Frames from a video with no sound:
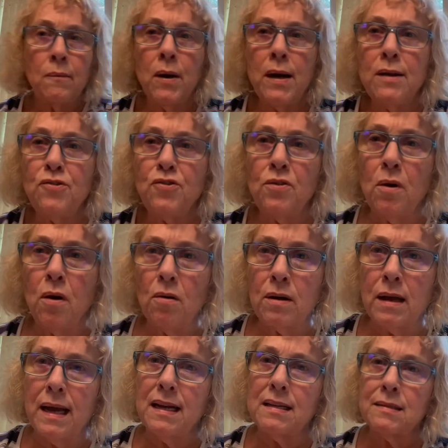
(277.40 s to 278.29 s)
don't you all
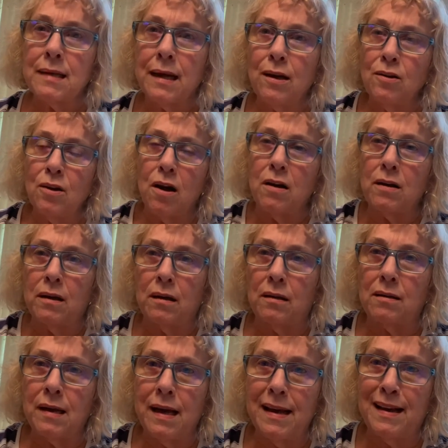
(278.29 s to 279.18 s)
guess how long it'll
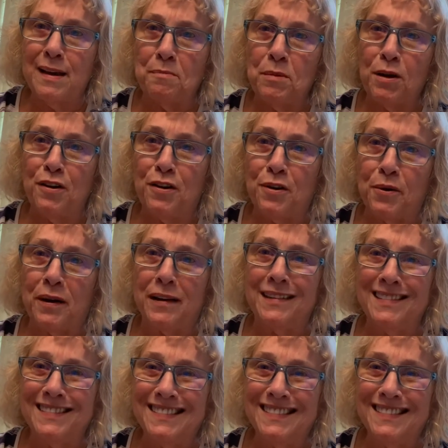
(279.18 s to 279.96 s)
take him to do it?